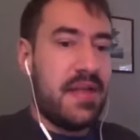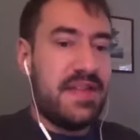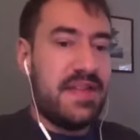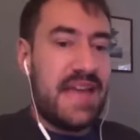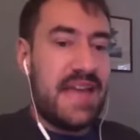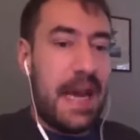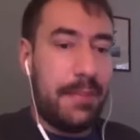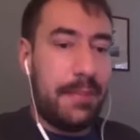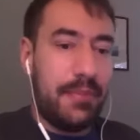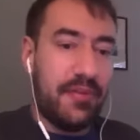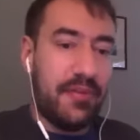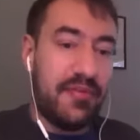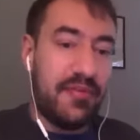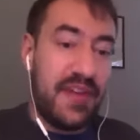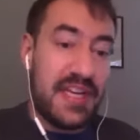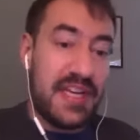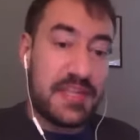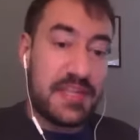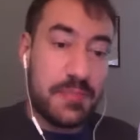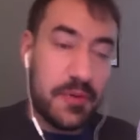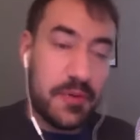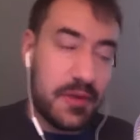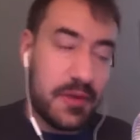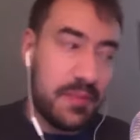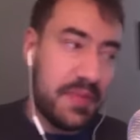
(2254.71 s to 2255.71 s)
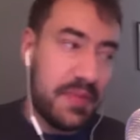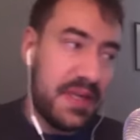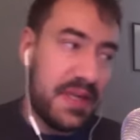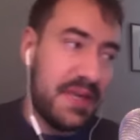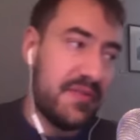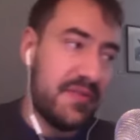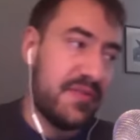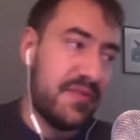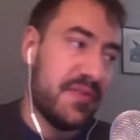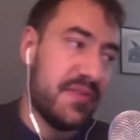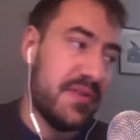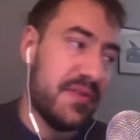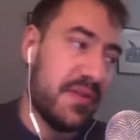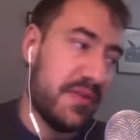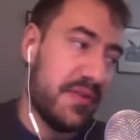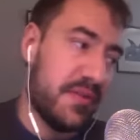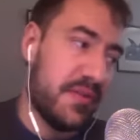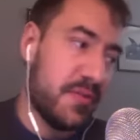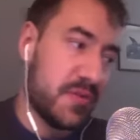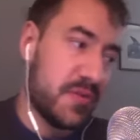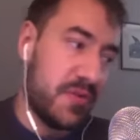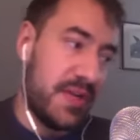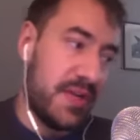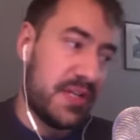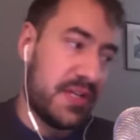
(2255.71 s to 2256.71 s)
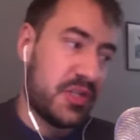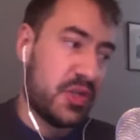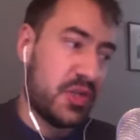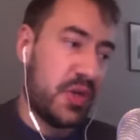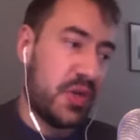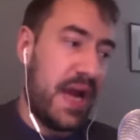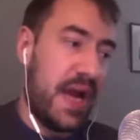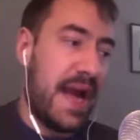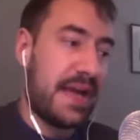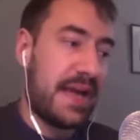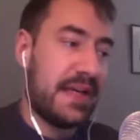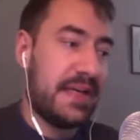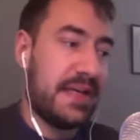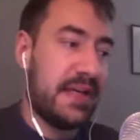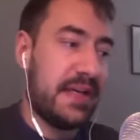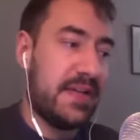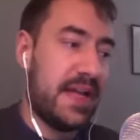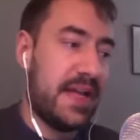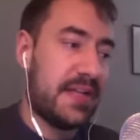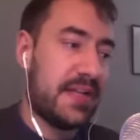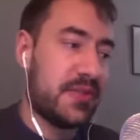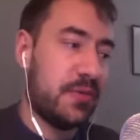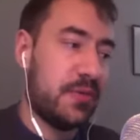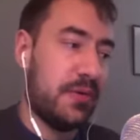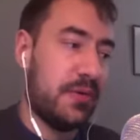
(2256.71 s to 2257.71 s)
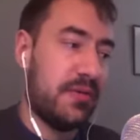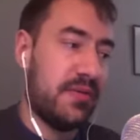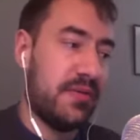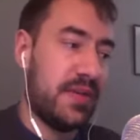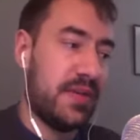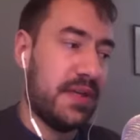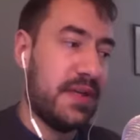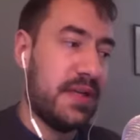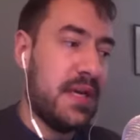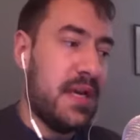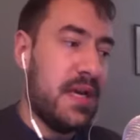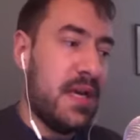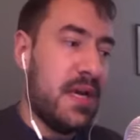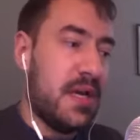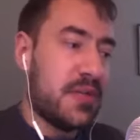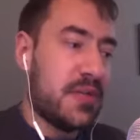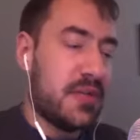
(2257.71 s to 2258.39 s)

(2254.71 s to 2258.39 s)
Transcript: the Apple Facebook beef, and that there's less tracking and that sort of thing.